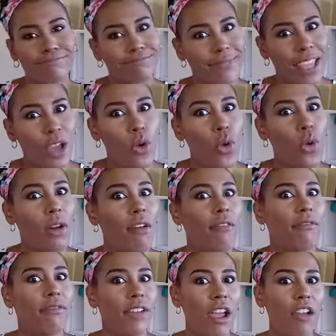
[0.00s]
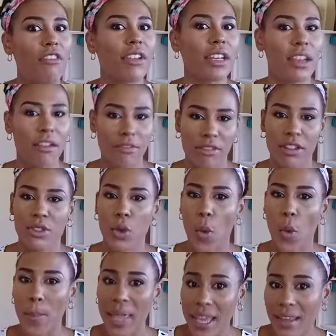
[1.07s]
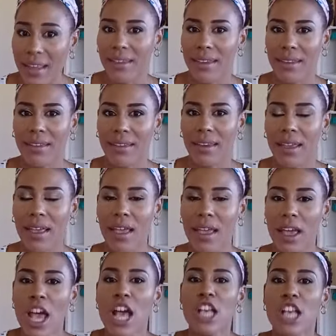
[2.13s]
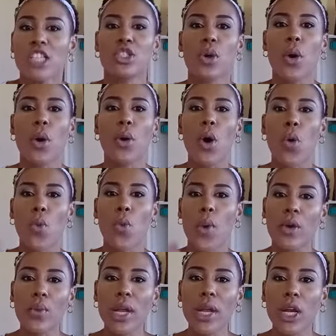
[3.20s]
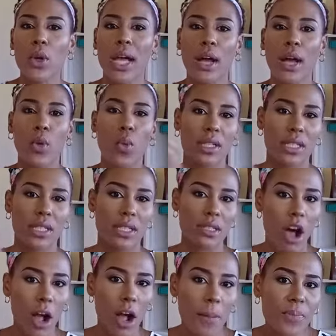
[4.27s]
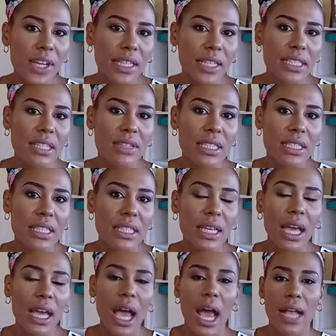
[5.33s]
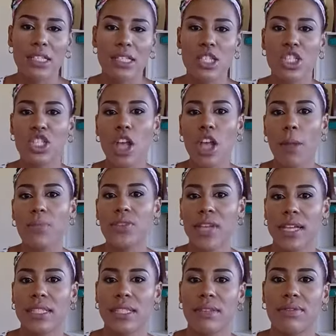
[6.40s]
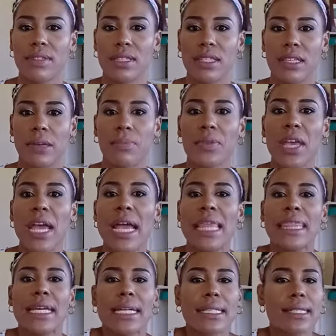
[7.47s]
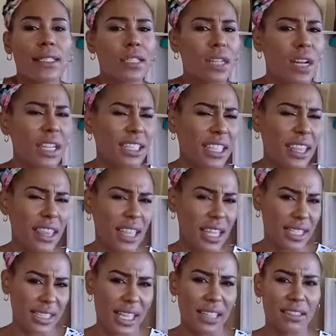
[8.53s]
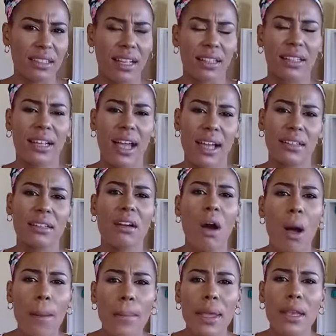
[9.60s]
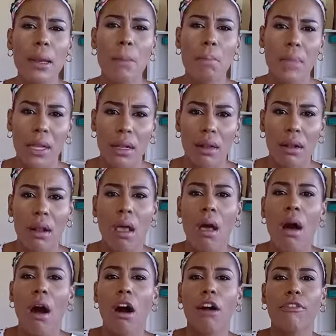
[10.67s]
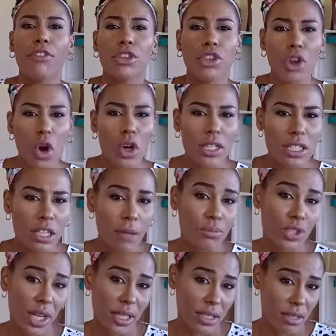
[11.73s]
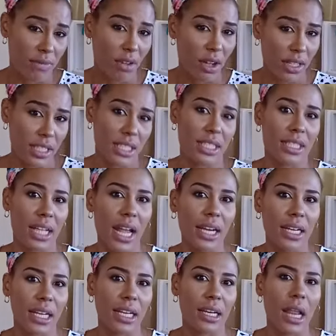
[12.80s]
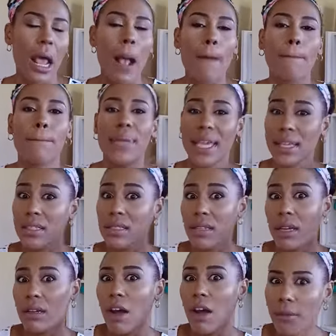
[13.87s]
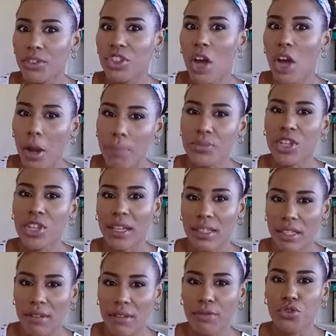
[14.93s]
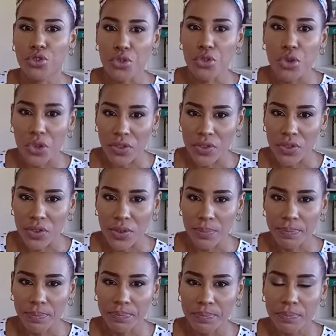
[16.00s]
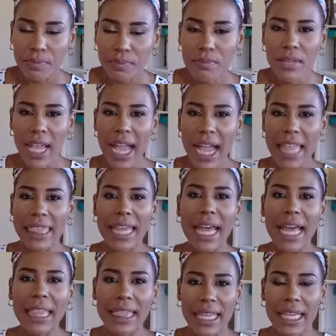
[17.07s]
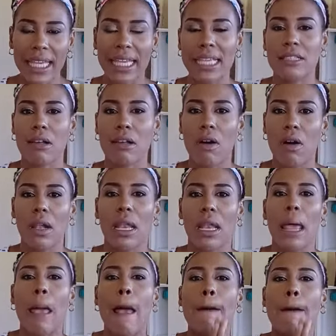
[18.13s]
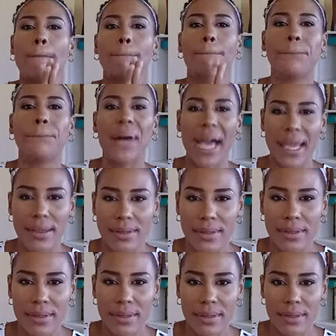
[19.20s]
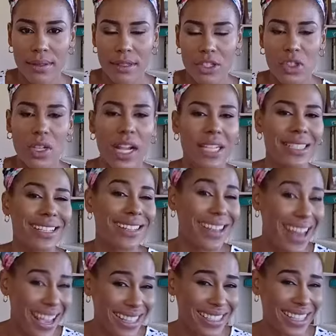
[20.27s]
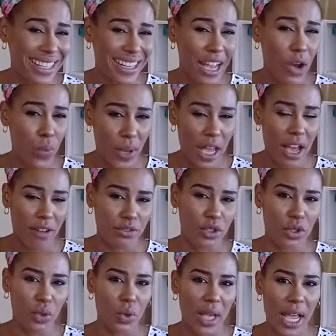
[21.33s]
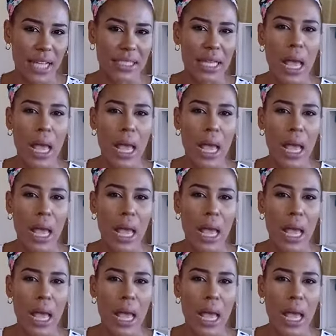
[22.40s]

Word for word: they hold a very different opinion. So when we look at what is objectivity and subjectivity, there are certain things that, can come in the middle of your subjective understanding based on objective truths. And that thing is called bias. So that's the next thing that we have to look at